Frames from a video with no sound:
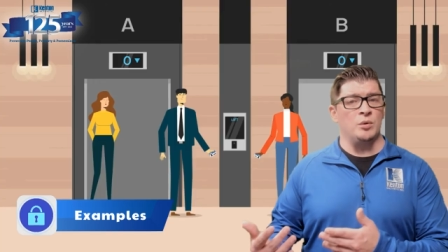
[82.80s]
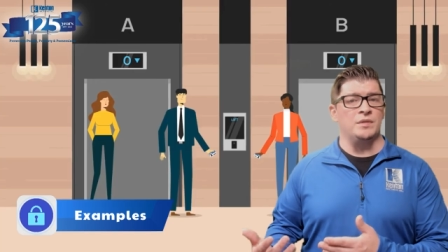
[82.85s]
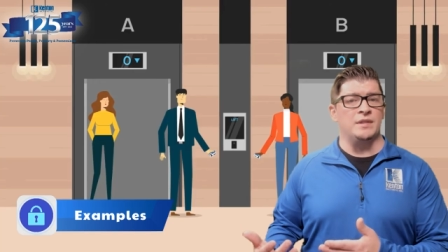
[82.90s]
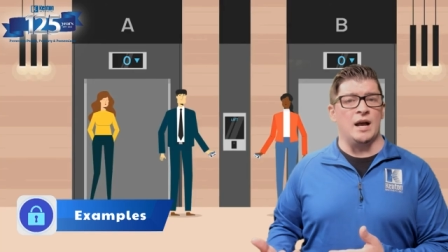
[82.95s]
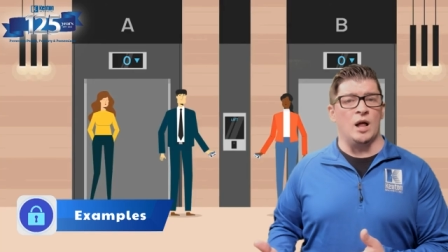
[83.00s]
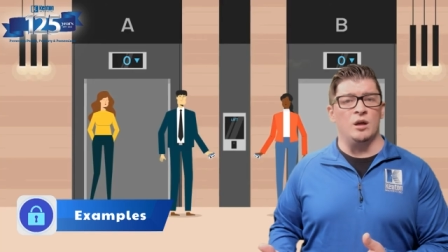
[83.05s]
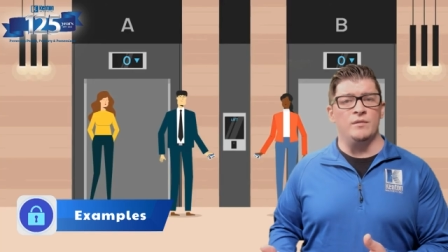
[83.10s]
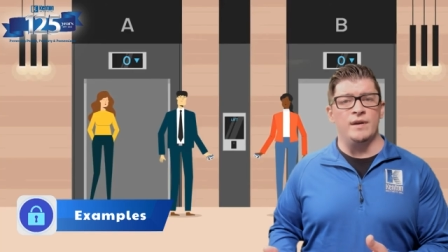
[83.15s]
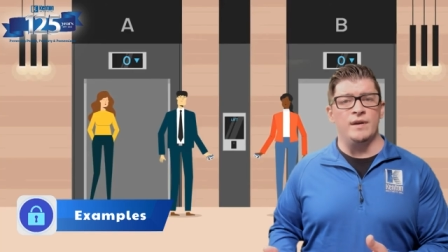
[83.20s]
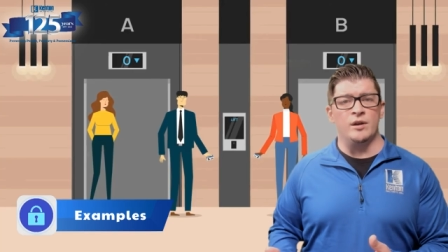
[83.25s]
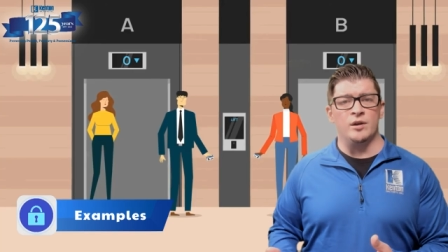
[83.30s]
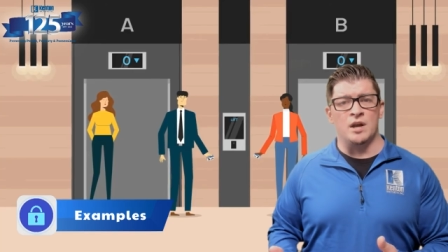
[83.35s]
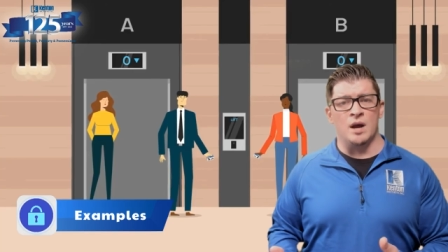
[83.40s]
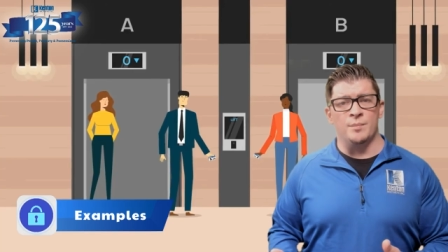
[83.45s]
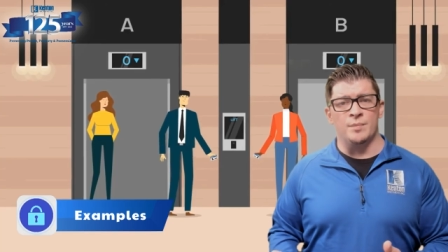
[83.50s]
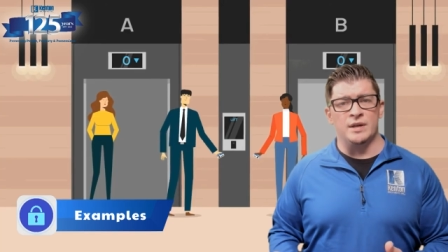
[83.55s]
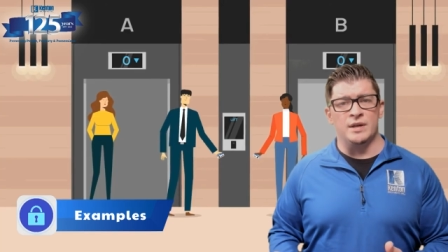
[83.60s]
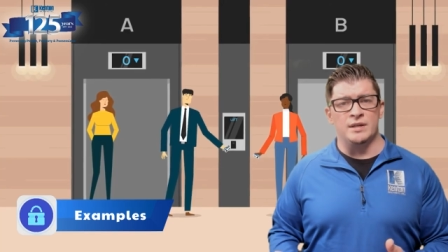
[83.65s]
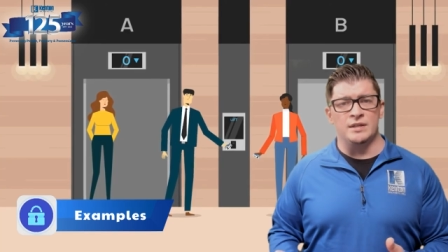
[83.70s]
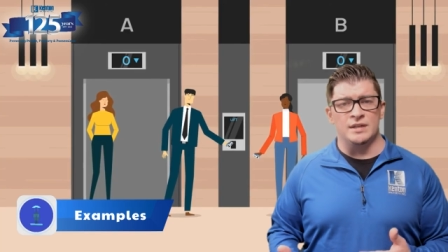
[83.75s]
with the elevator
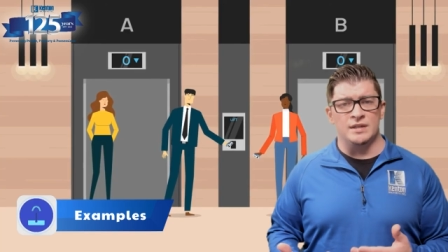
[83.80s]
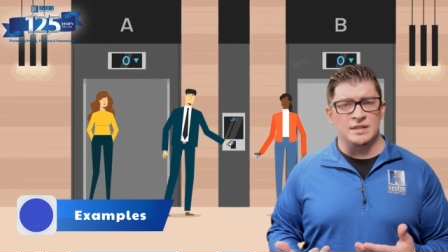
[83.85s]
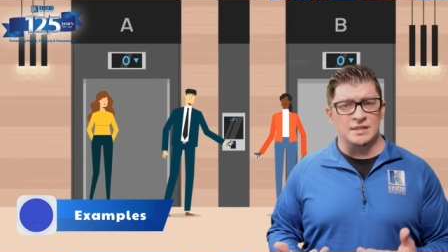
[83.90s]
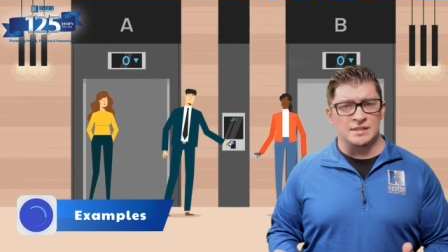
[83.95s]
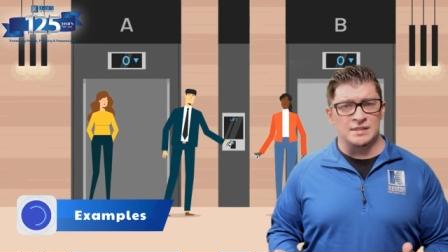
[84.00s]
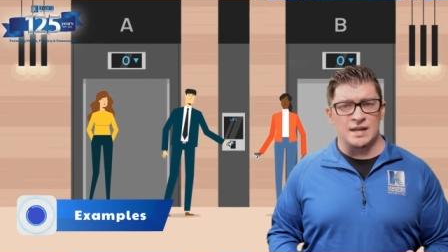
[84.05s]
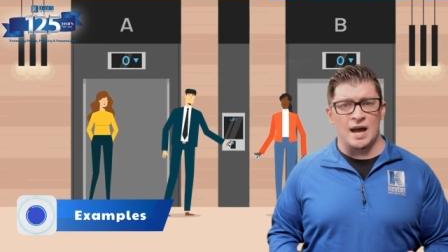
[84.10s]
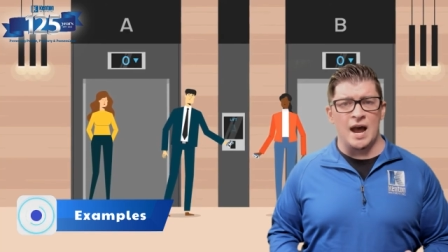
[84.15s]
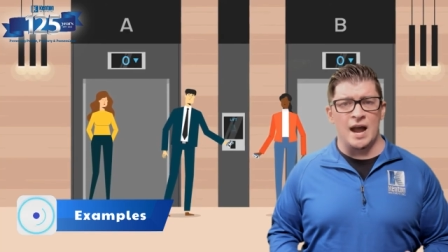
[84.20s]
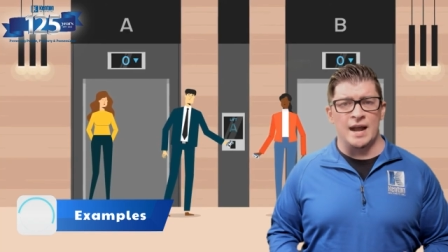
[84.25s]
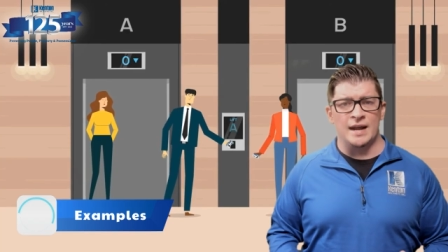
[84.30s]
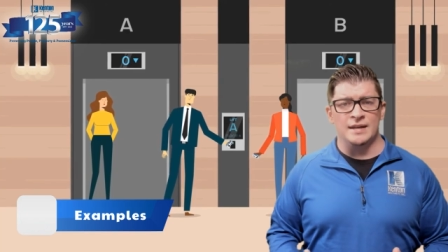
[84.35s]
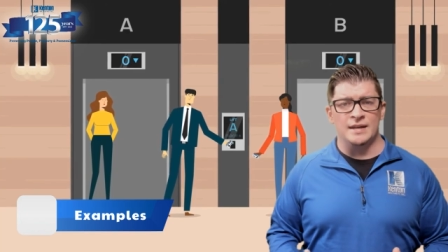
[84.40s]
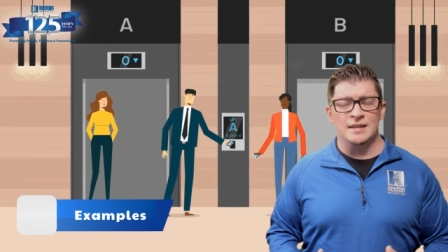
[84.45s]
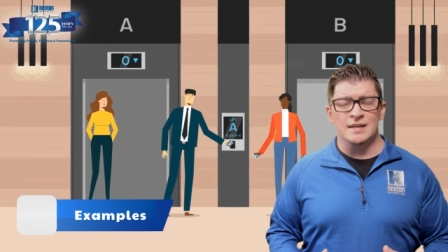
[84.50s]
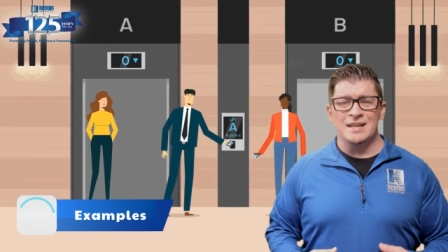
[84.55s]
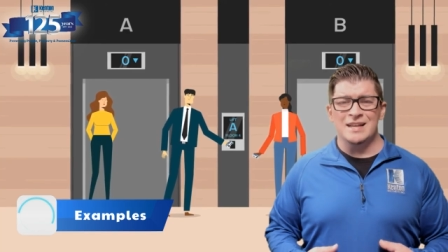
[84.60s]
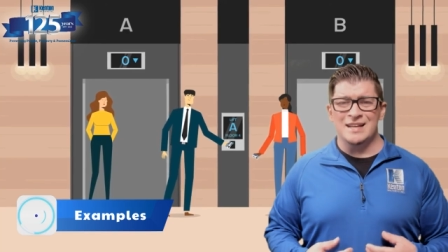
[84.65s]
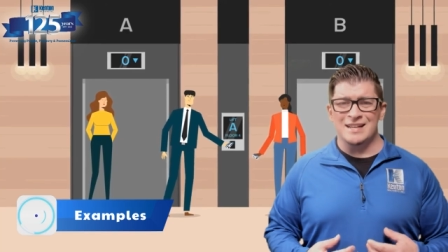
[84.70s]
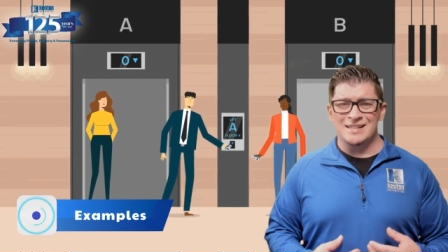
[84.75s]
company to decide
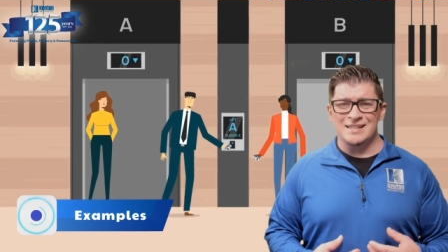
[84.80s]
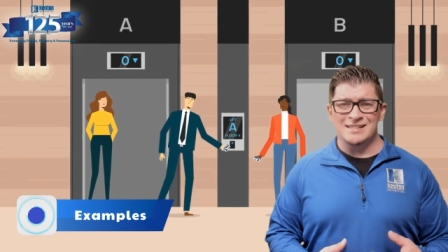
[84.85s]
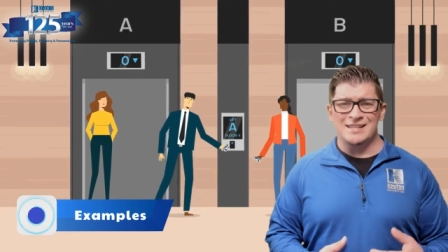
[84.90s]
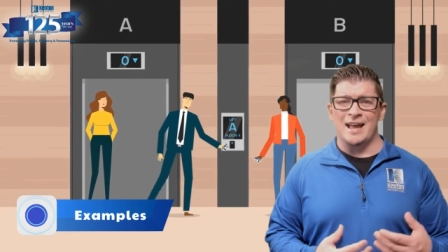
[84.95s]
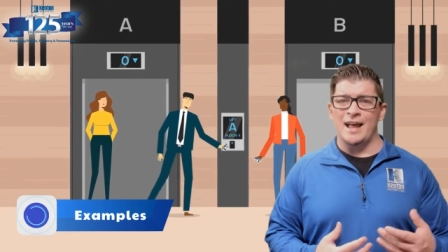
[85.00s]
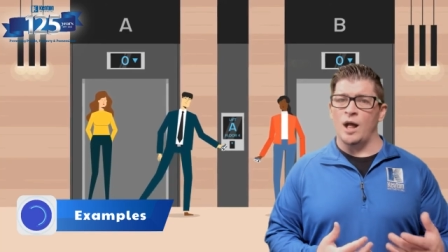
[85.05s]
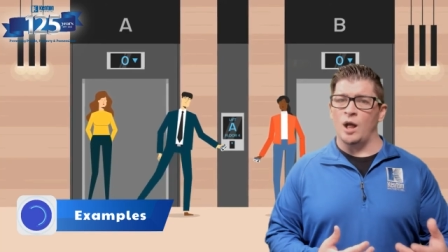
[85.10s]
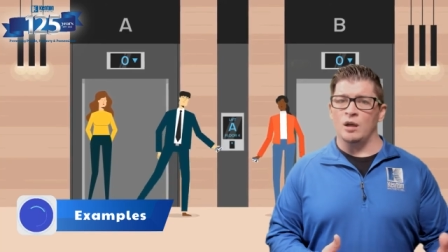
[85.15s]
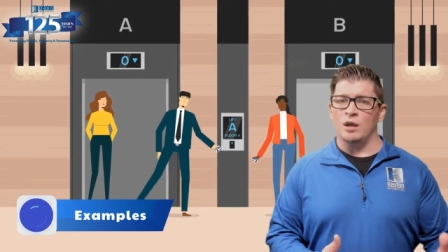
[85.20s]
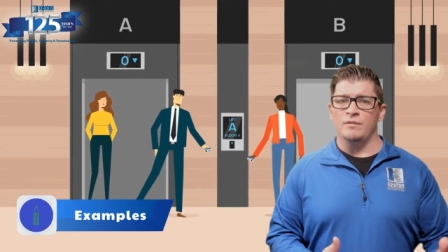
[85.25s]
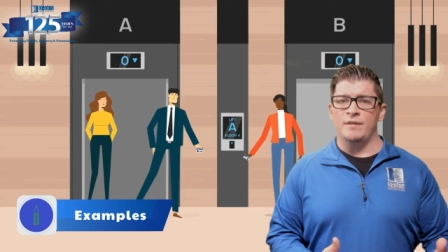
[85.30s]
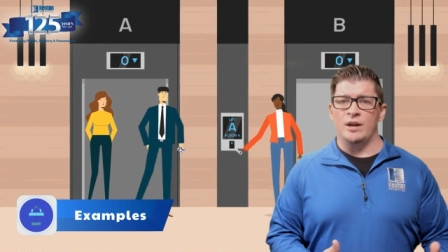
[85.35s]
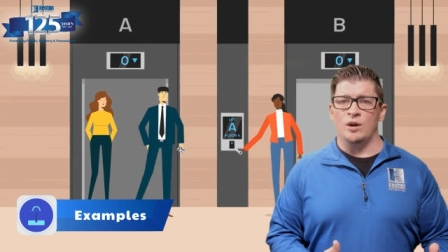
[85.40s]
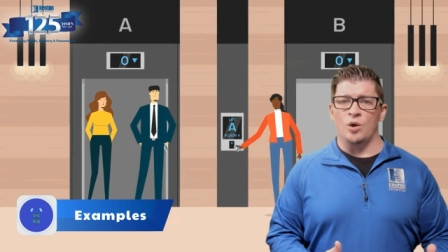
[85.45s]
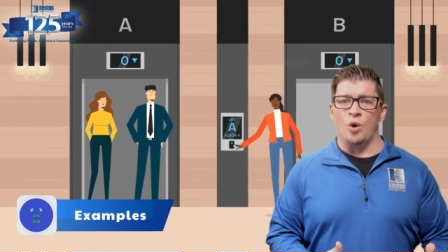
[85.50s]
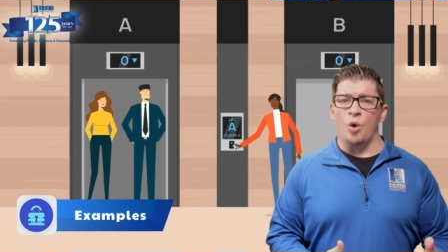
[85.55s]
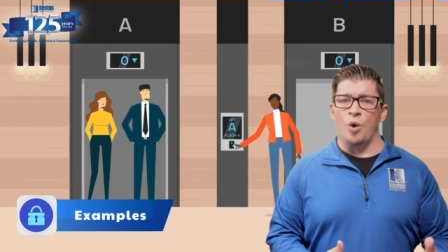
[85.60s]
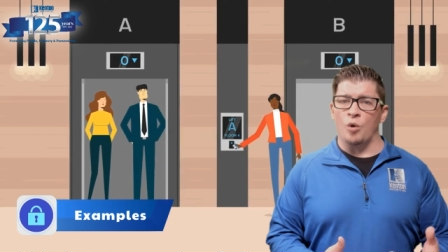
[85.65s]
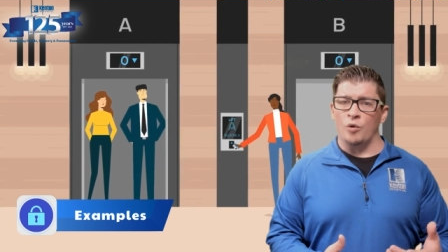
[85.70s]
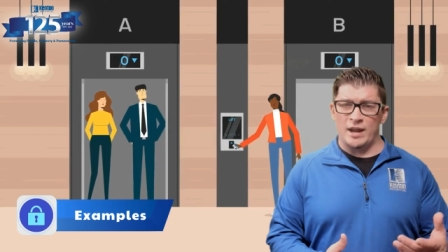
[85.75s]
is that elevator
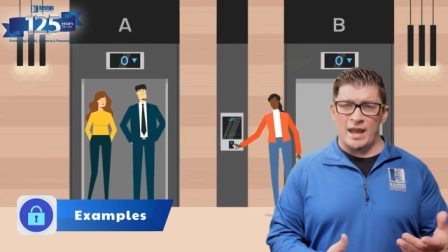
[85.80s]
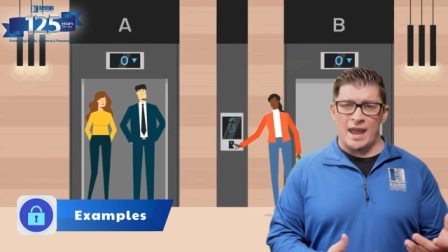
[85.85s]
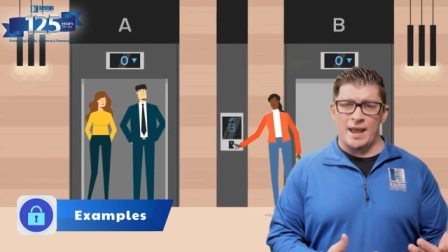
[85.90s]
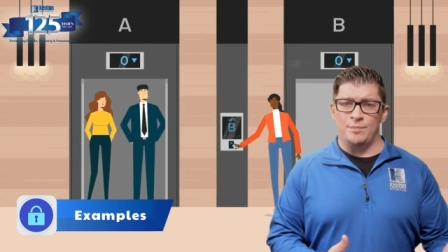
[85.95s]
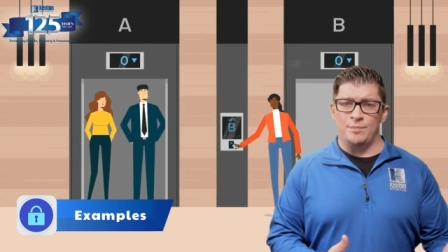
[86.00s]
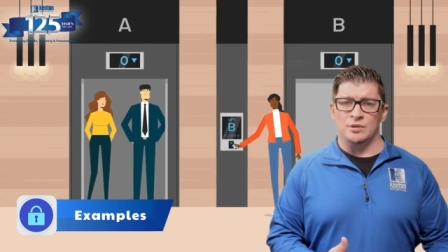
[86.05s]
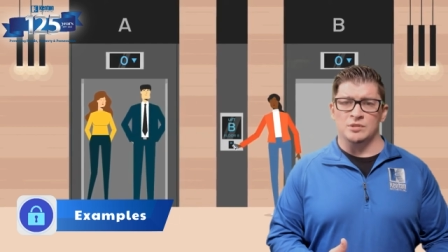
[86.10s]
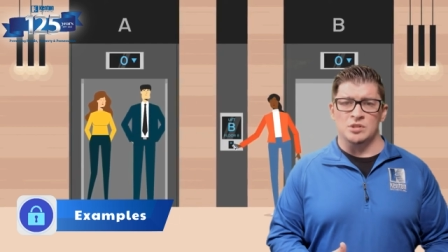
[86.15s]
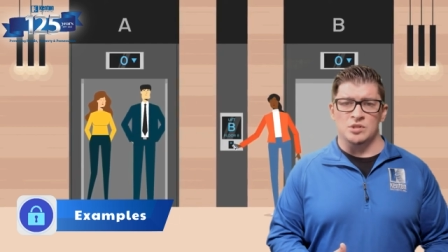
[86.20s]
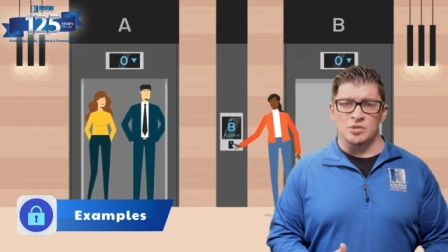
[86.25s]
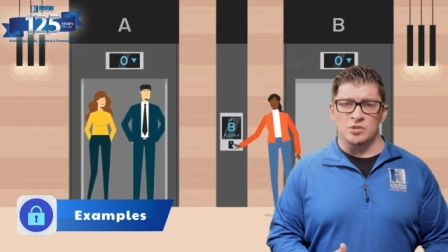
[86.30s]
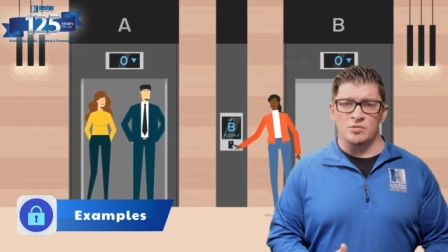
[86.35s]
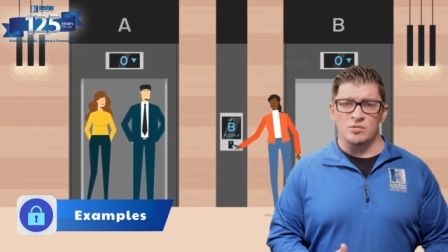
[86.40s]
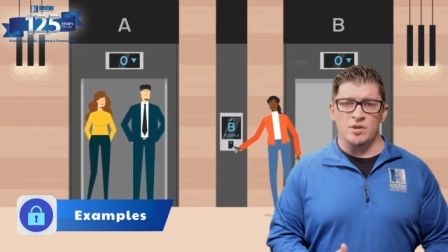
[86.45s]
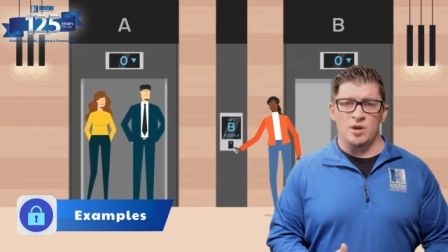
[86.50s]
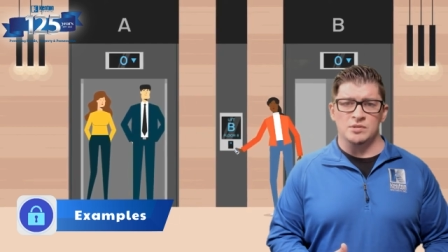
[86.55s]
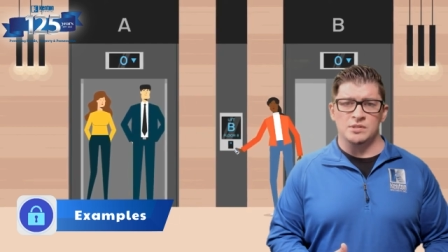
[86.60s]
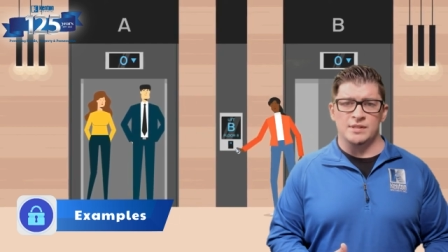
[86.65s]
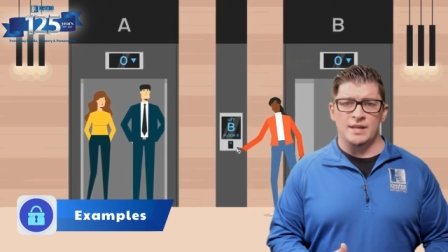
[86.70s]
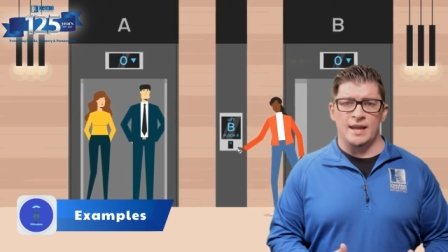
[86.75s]
already able to do
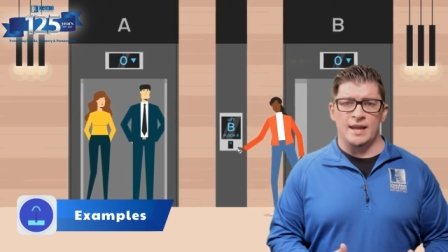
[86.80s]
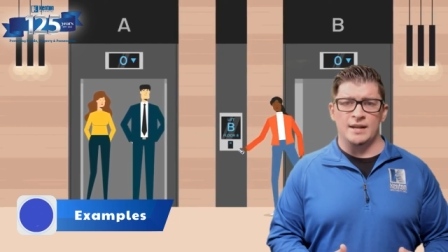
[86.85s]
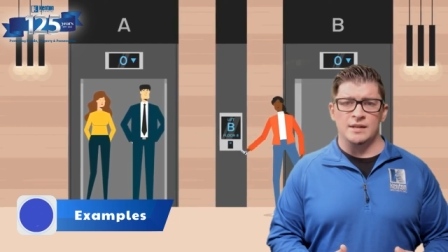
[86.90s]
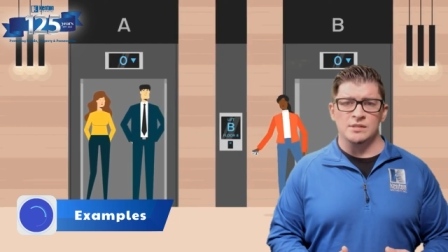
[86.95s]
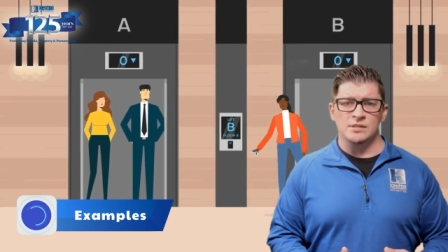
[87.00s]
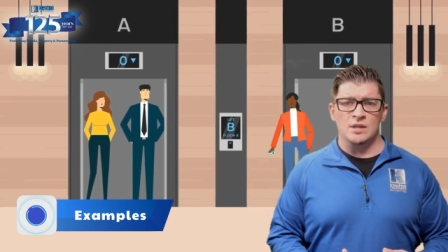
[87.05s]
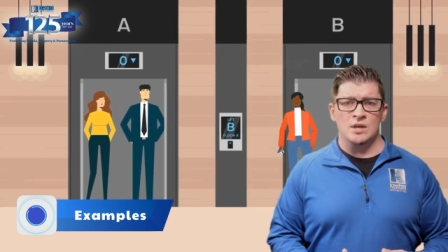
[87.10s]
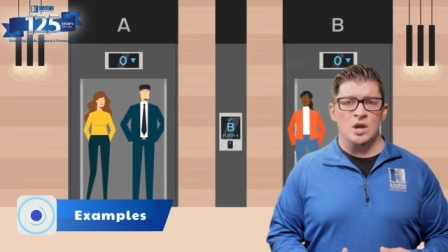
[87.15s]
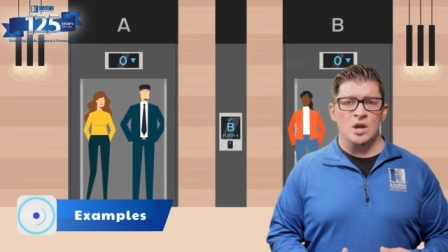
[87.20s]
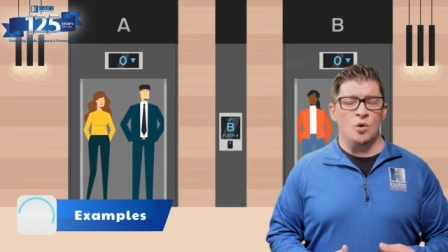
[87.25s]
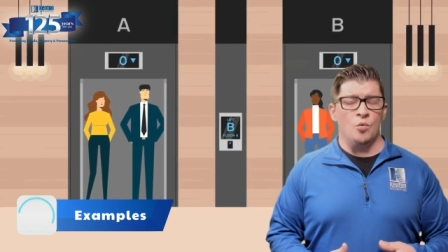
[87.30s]
those things?